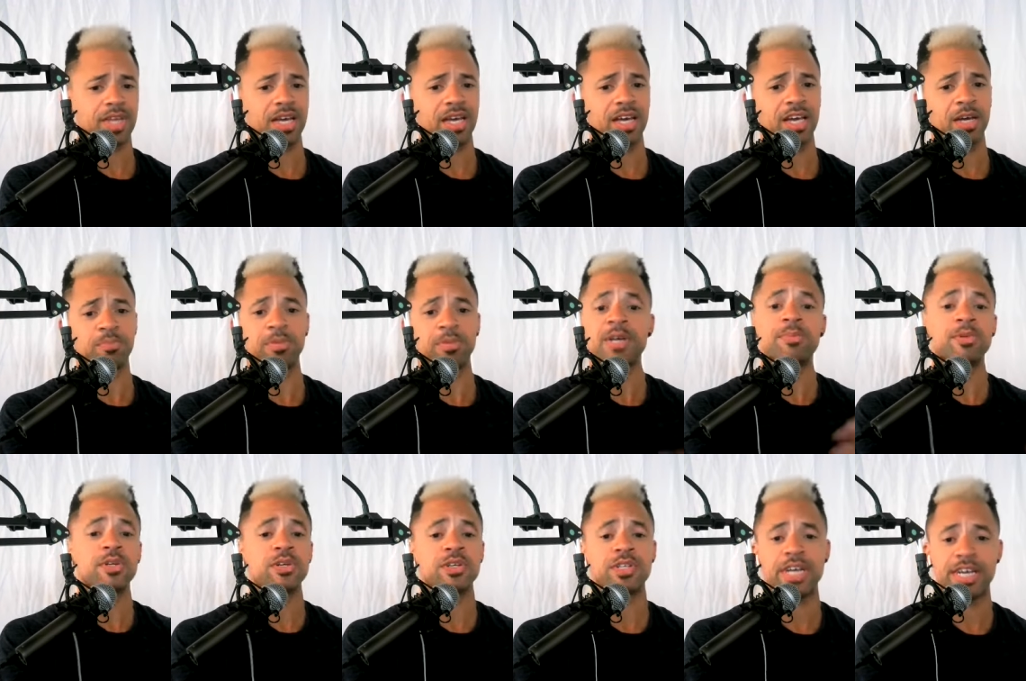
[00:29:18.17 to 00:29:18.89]
and
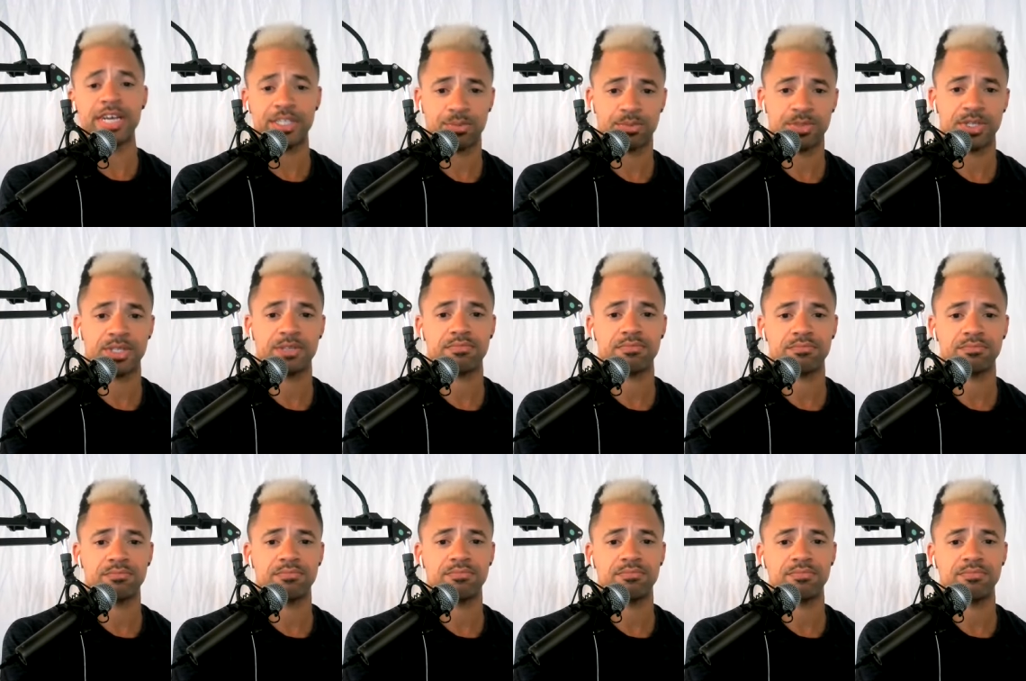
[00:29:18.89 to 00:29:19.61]
people are desperate,
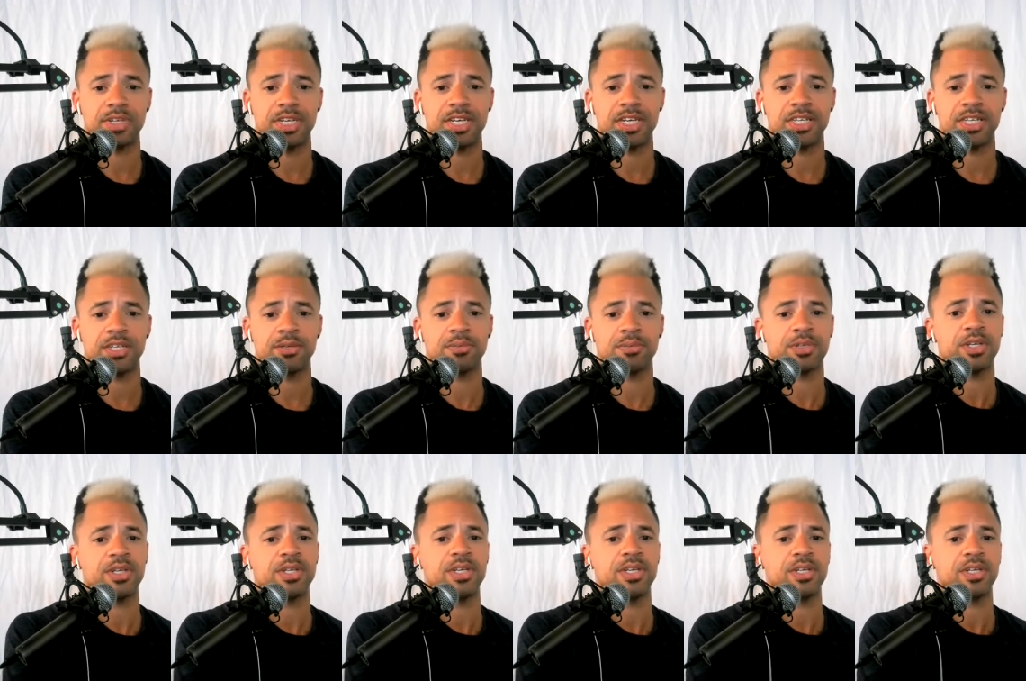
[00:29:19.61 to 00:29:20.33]
and I'm
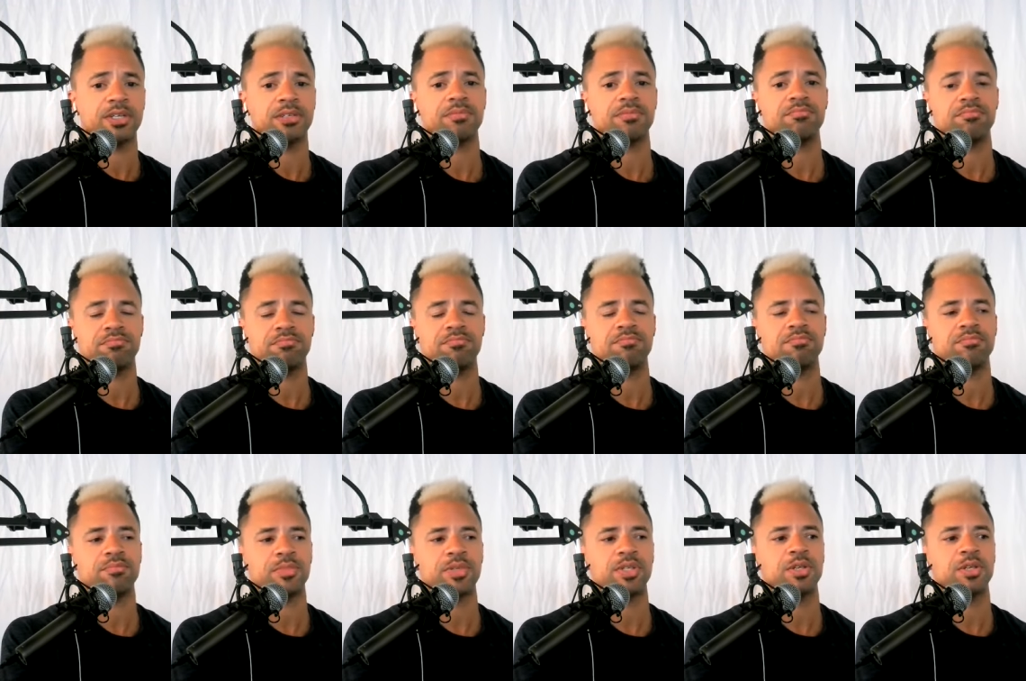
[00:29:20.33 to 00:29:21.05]
gonna
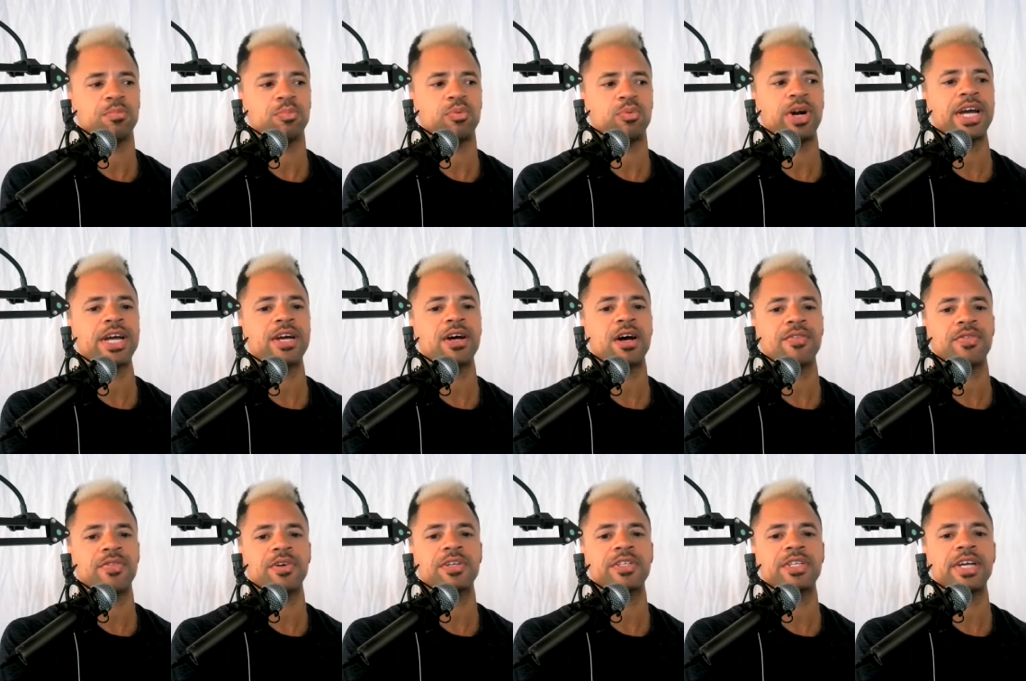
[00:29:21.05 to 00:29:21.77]
I'm gonna prey
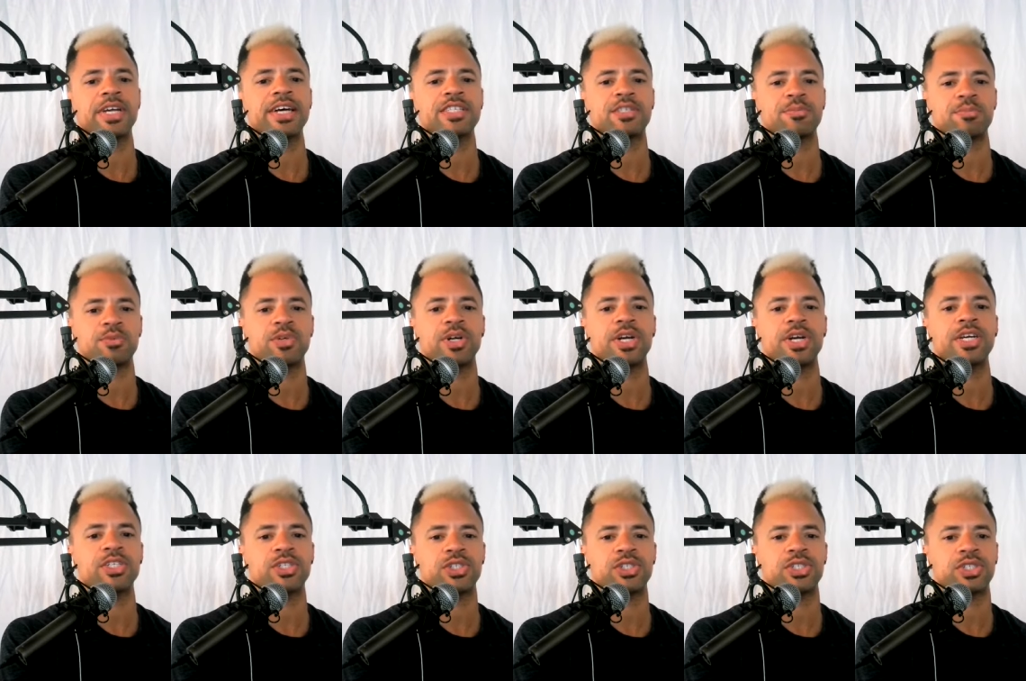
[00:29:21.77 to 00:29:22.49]
on their
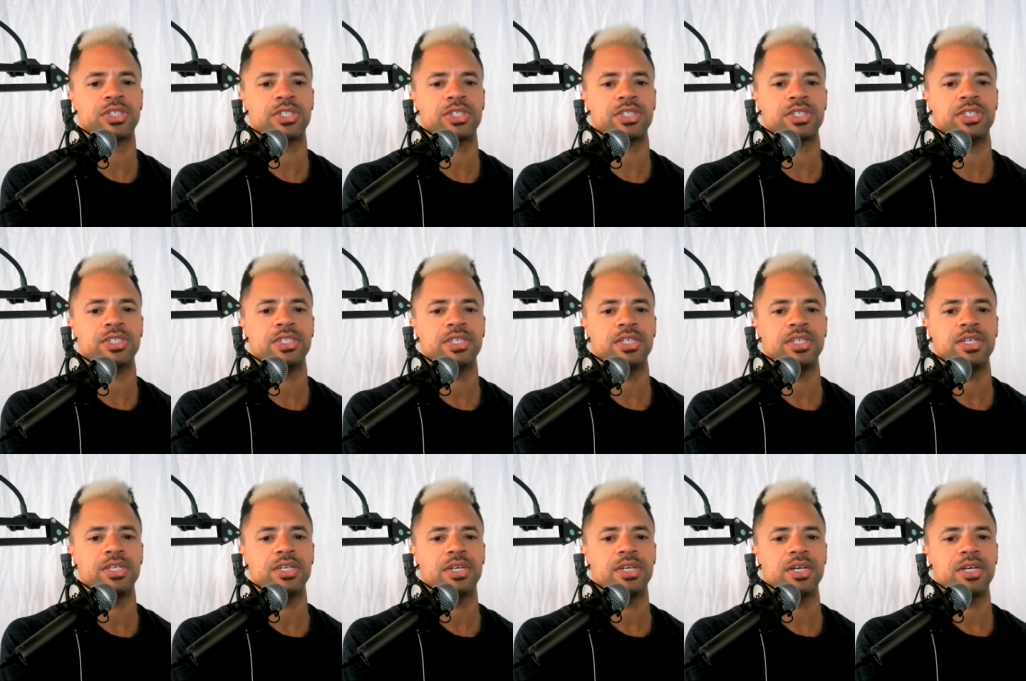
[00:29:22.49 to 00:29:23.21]
desperation,
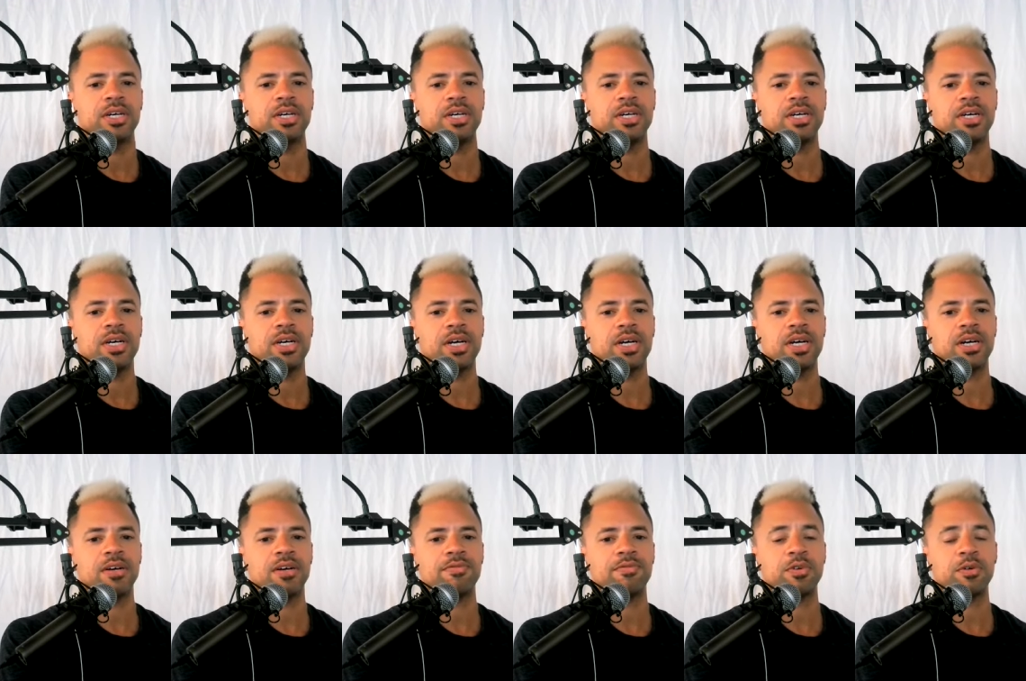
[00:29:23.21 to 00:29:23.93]

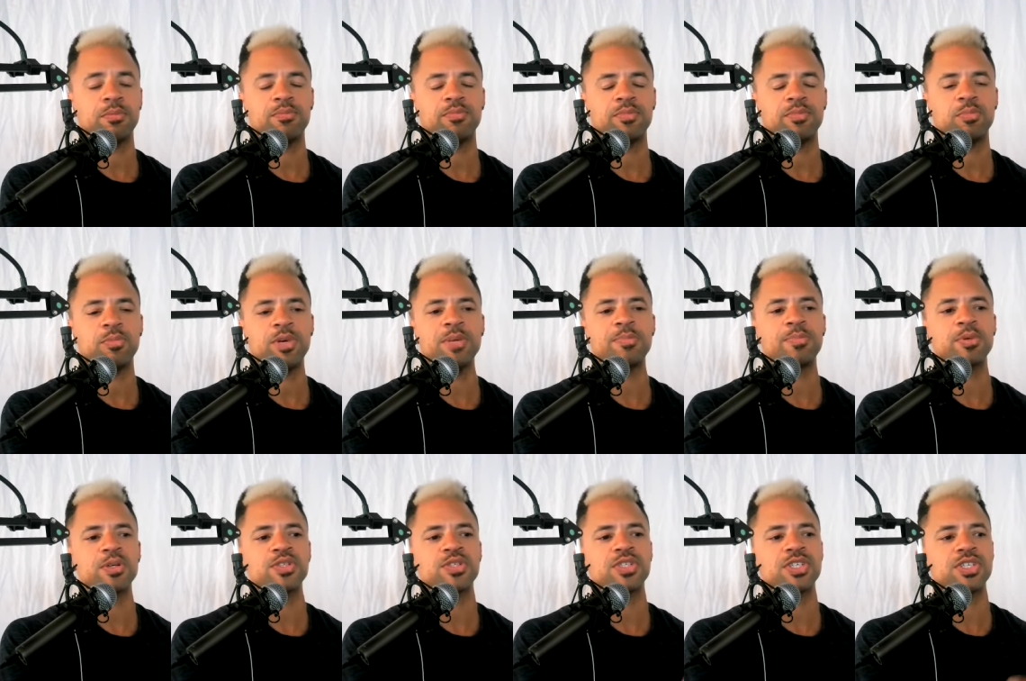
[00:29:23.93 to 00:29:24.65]
uh, for
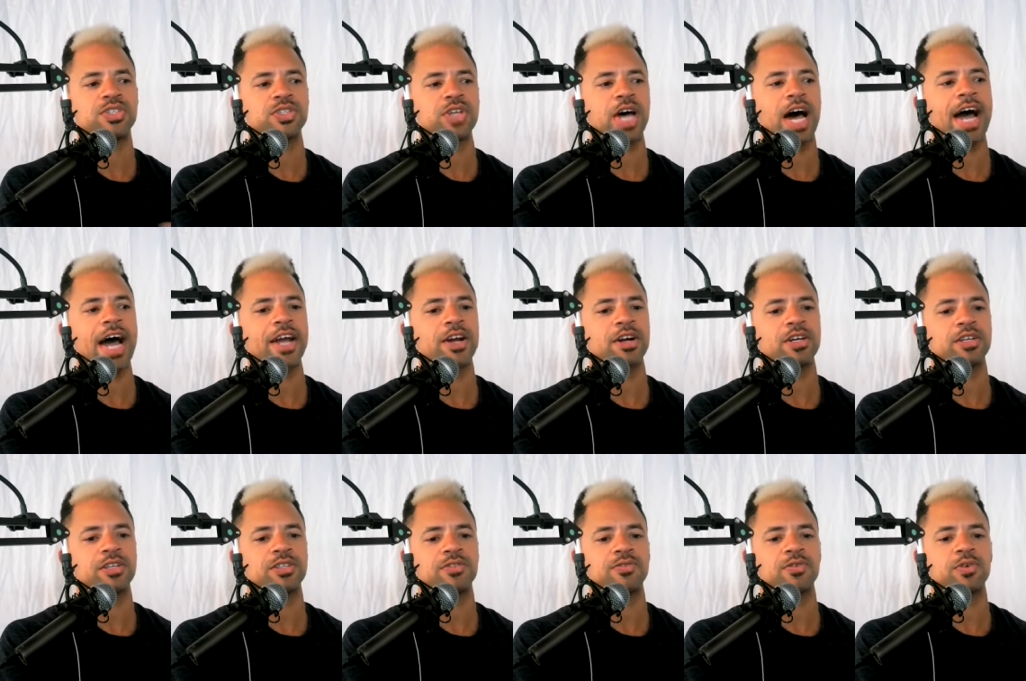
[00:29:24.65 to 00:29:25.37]
people's
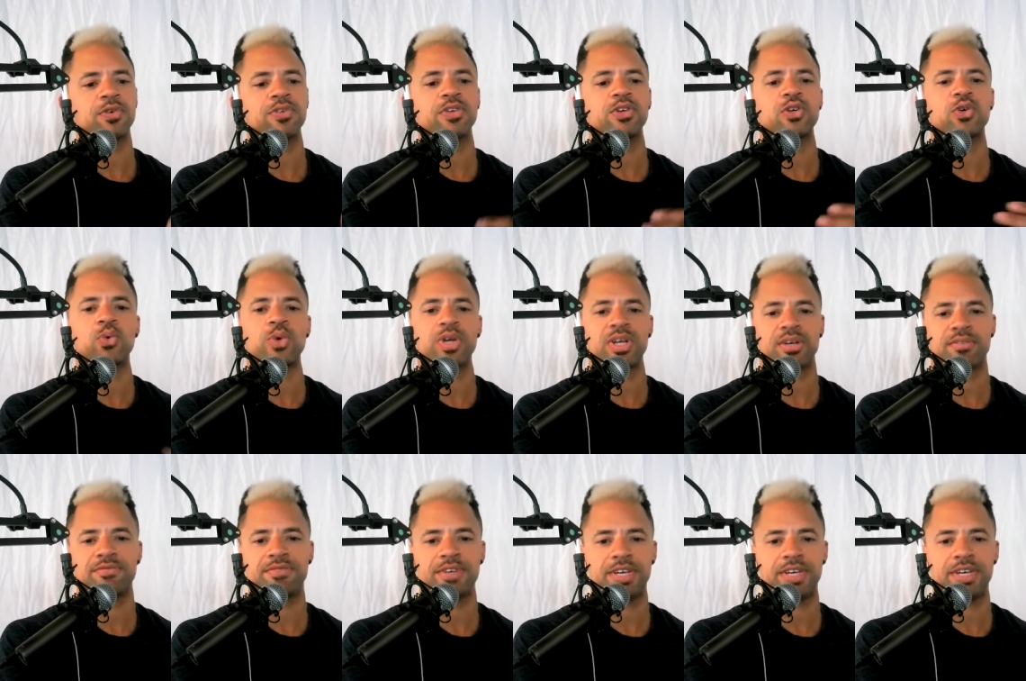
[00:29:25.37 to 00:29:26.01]
desire for the quick